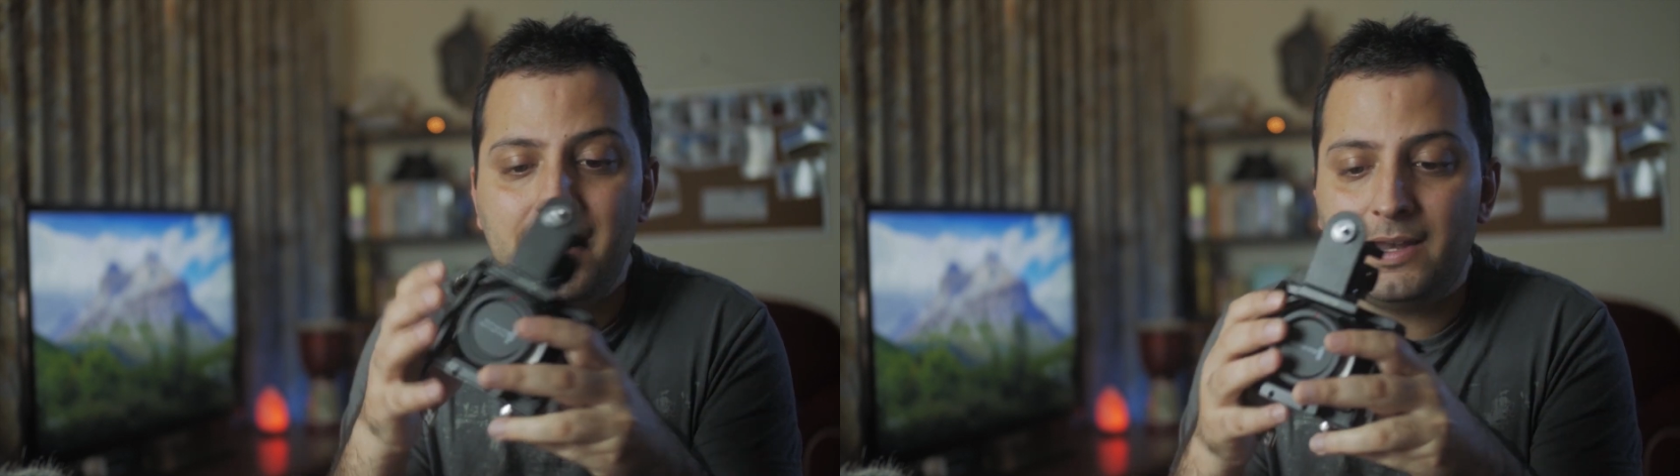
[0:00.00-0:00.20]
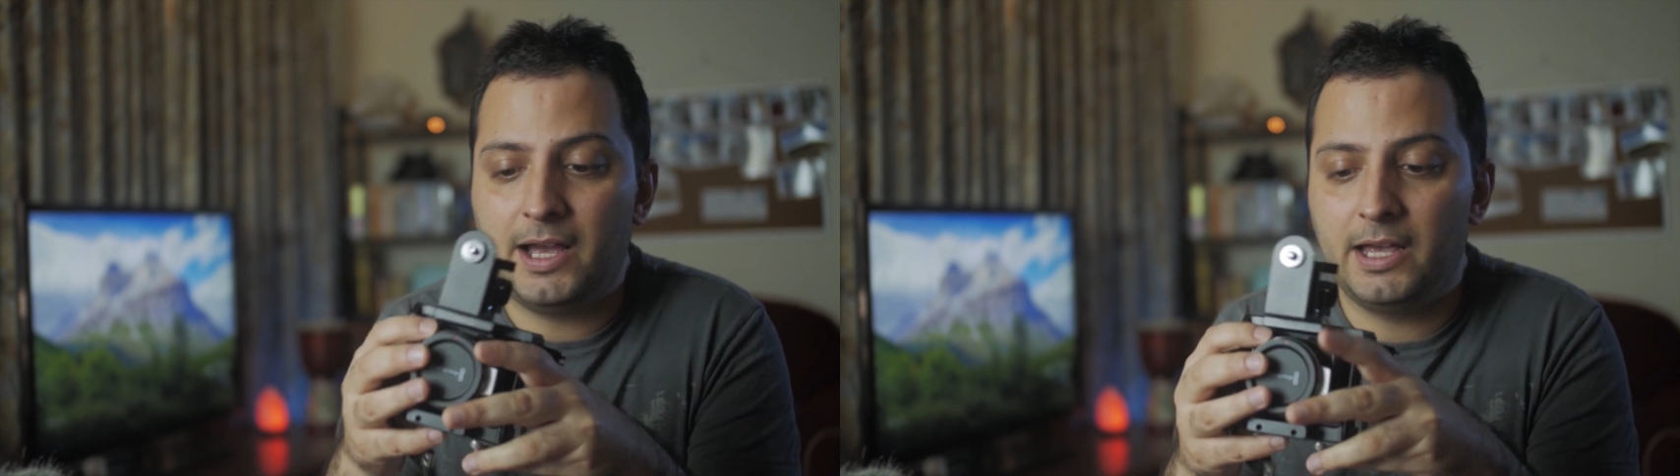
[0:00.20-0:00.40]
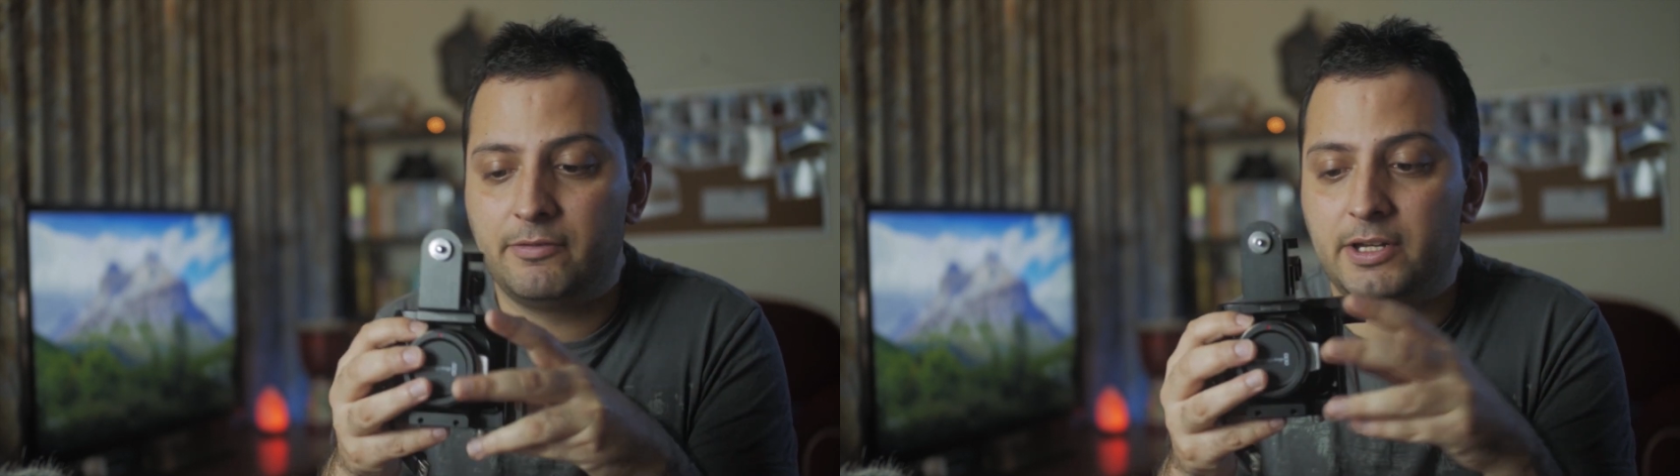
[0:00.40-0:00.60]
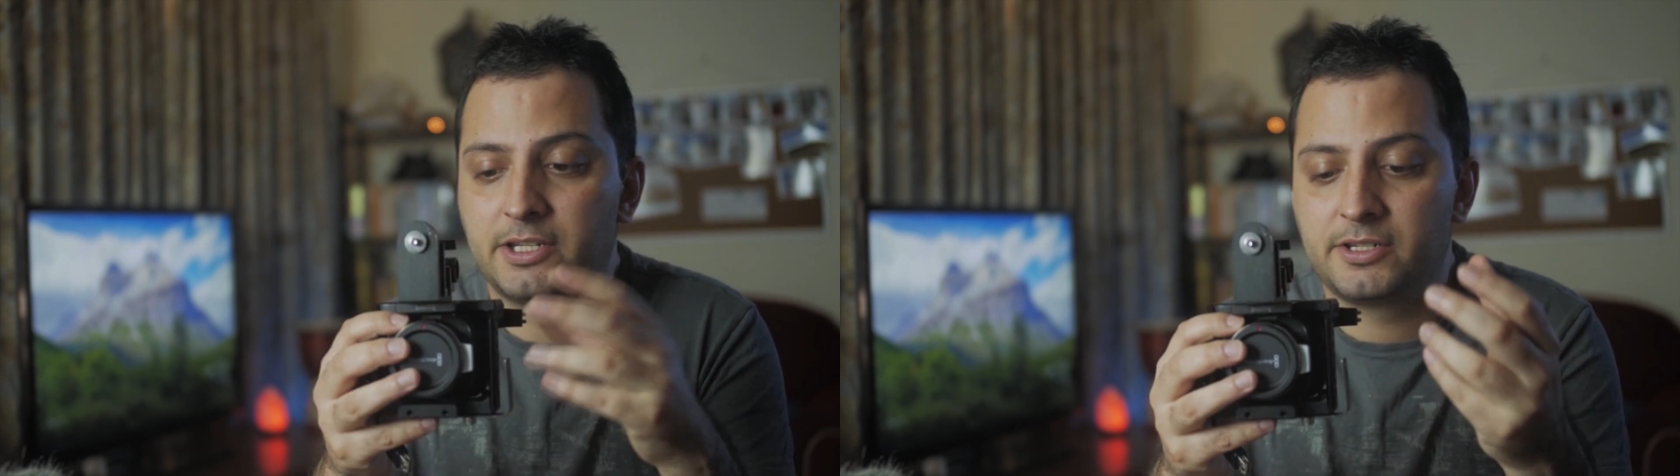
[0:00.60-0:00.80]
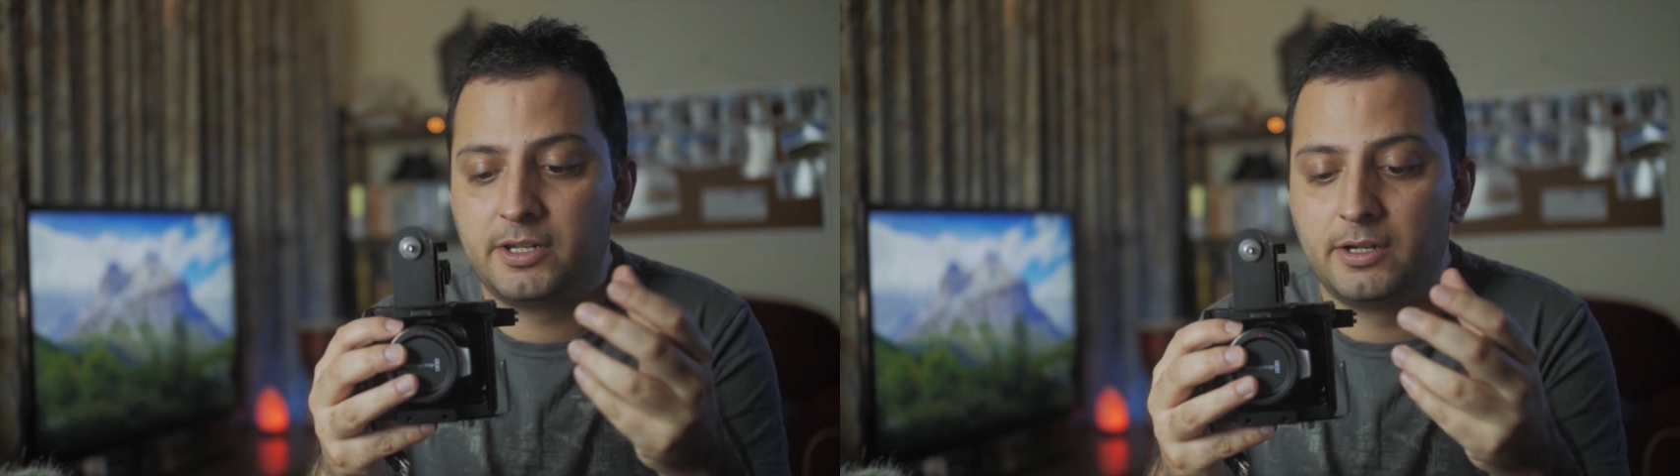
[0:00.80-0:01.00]
I have an
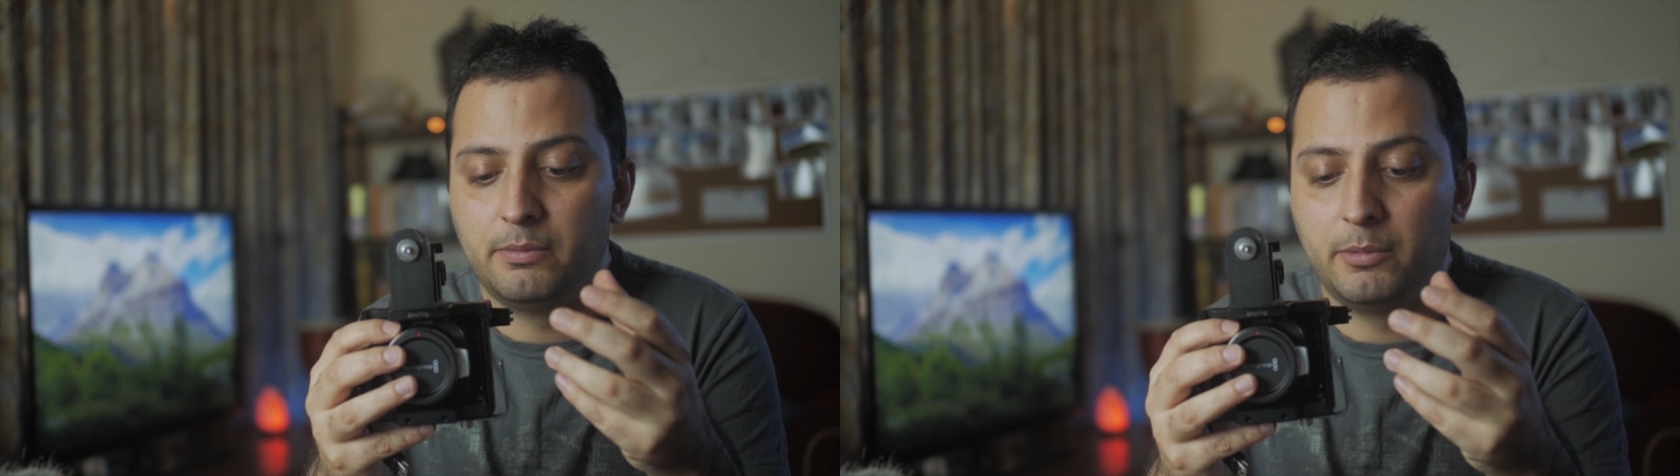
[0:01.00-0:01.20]
external